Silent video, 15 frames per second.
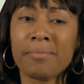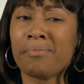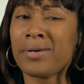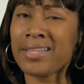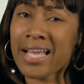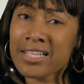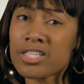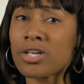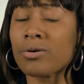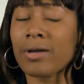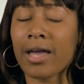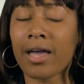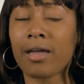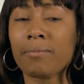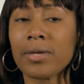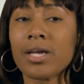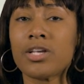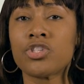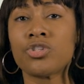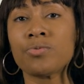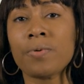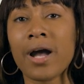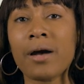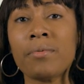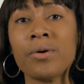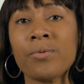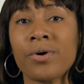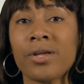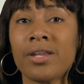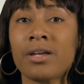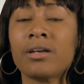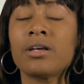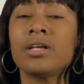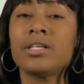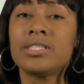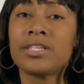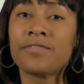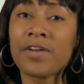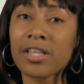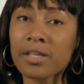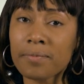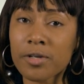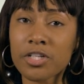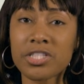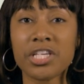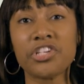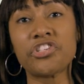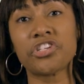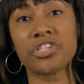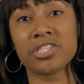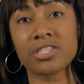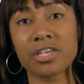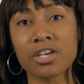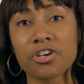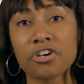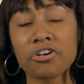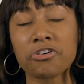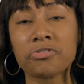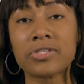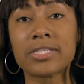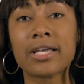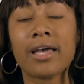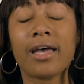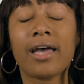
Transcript: But that's okay because you probably want to develop your teaching skills